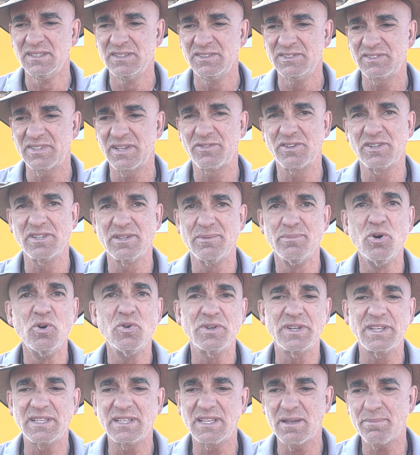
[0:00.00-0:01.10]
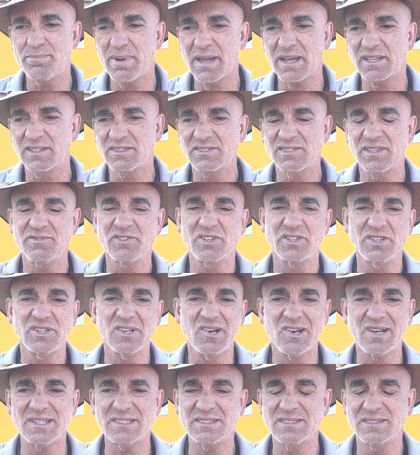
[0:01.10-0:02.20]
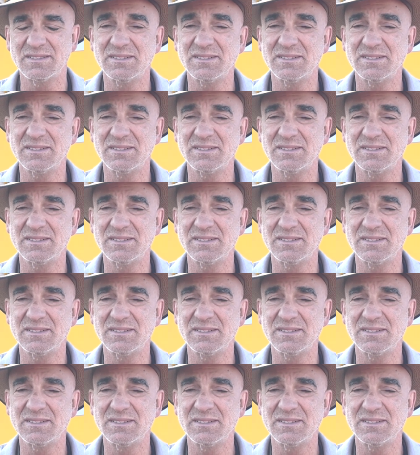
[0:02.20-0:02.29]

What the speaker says: 7 in the morning, get back at 7 at night,